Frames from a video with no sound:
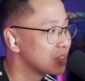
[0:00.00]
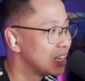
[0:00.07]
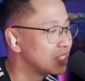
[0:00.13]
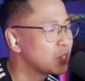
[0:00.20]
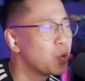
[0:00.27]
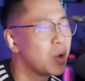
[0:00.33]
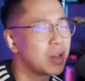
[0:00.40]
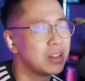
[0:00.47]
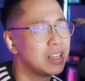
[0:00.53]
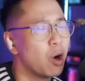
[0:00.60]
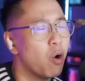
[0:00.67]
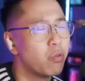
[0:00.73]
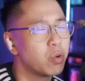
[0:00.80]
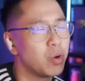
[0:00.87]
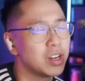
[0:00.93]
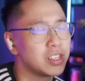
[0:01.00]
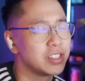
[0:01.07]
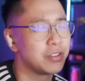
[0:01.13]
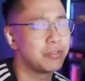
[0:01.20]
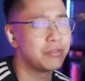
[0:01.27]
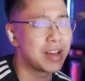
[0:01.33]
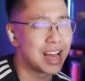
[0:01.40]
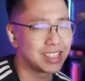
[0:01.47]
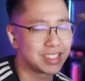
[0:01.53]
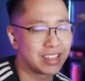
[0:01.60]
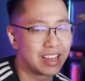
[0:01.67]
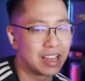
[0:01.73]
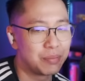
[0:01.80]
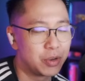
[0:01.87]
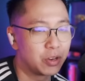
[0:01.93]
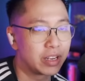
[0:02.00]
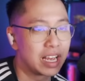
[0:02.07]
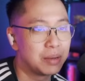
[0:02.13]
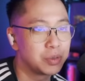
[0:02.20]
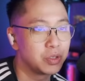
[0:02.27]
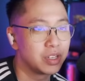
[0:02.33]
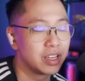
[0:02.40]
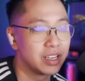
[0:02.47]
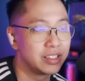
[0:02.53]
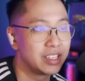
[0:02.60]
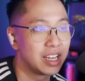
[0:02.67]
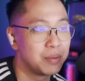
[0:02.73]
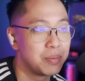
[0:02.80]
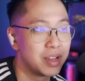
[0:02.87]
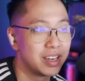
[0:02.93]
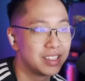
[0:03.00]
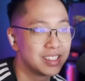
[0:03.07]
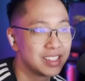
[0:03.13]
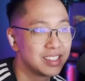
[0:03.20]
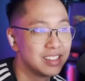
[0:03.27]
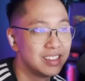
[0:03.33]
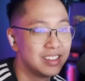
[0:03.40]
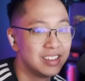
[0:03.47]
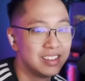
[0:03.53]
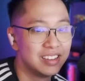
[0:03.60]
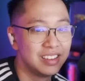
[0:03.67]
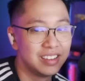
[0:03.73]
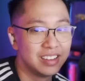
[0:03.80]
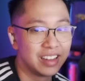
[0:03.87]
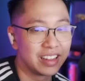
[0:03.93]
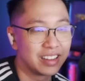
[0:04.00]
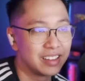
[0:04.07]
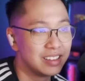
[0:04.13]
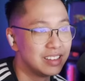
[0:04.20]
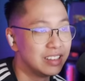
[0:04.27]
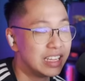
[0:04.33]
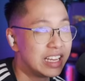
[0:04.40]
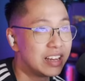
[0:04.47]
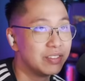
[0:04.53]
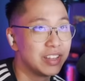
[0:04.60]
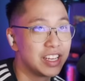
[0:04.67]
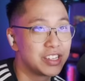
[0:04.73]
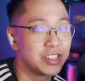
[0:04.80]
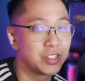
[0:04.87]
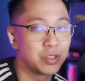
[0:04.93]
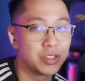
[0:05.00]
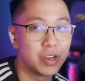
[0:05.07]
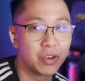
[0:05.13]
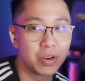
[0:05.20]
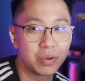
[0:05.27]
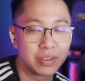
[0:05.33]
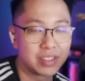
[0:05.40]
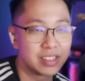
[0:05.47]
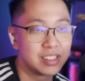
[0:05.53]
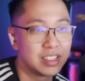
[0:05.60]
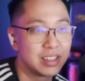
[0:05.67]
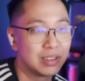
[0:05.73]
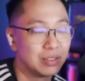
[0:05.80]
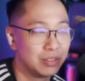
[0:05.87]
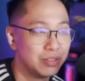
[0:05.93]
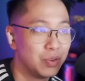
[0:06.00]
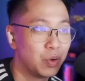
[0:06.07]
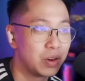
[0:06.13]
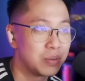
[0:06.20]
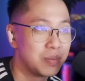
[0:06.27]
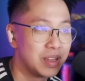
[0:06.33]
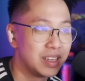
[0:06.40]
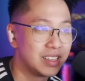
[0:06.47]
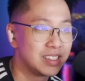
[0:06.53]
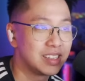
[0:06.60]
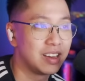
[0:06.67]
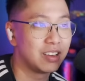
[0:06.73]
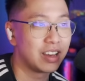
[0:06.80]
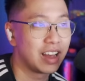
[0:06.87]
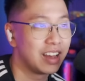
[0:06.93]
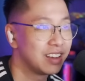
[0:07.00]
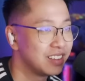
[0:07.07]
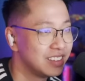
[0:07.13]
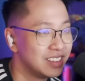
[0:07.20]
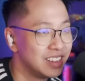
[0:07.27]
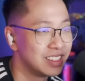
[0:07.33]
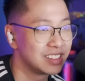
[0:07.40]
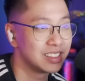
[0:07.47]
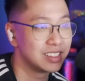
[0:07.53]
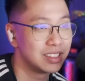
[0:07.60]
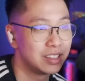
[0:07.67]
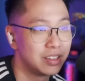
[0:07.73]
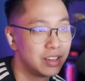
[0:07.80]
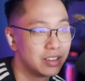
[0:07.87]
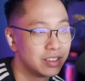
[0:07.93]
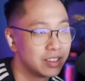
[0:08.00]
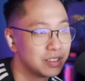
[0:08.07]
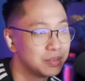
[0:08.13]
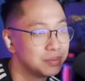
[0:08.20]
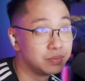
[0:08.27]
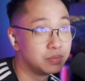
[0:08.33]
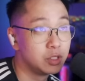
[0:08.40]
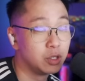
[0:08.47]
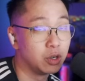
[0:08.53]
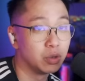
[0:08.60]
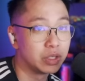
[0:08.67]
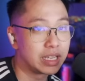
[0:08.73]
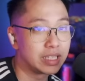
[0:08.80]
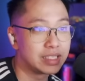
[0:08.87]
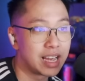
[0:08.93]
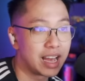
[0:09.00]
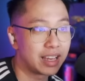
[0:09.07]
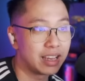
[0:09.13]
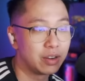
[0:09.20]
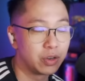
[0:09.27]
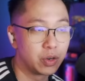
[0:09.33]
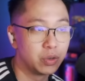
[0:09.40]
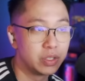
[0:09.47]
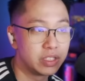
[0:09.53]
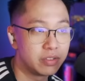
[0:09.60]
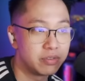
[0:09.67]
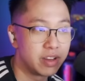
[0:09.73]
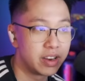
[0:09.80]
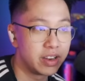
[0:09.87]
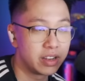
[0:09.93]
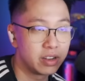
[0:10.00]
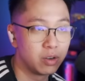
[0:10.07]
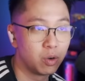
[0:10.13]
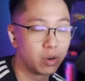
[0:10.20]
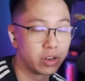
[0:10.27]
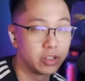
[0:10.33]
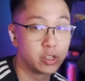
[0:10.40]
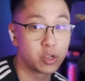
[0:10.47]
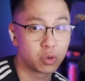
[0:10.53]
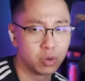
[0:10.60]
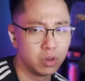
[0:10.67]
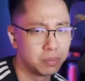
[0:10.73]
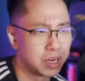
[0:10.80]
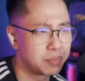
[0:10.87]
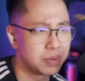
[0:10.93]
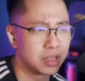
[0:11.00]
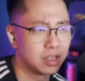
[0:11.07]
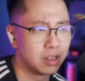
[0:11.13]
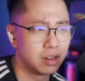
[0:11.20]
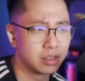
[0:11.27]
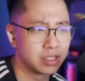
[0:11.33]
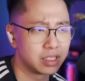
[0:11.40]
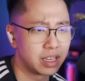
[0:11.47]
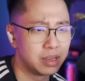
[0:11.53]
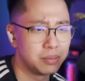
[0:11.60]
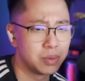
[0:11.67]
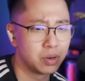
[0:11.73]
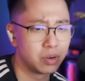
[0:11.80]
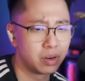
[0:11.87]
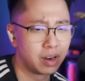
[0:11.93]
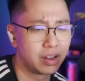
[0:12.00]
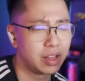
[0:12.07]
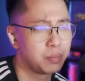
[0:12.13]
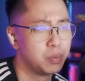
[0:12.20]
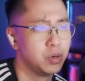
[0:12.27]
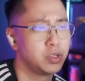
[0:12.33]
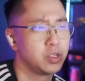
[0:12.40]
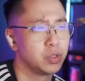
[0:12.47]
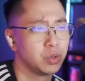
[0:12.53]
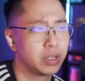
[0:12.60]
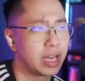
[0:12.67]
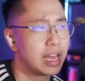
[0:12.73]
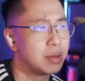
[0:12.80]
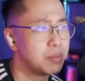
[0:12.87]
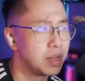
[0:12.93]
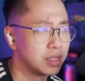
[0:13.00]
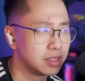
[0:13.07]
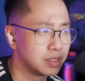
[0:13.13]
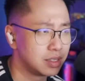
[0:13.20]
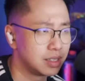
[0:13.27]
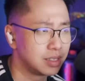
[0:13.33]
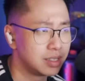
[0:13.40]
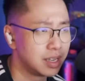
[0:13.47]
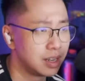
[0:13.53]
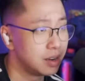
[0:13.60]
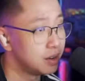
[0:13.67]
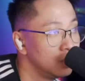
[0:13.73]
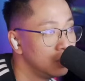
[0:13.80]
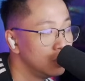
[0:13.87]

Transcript: It's quick. Overwatch is a fast game. Your games are done in 10 minutes. Like League of Legends or Dota, we have to sit there for 40 minutes. Okay, that's a little longer. You're only attacking or you're only defending, or control might be the longest game mode. And I think push is only 8 minutes instead of 10.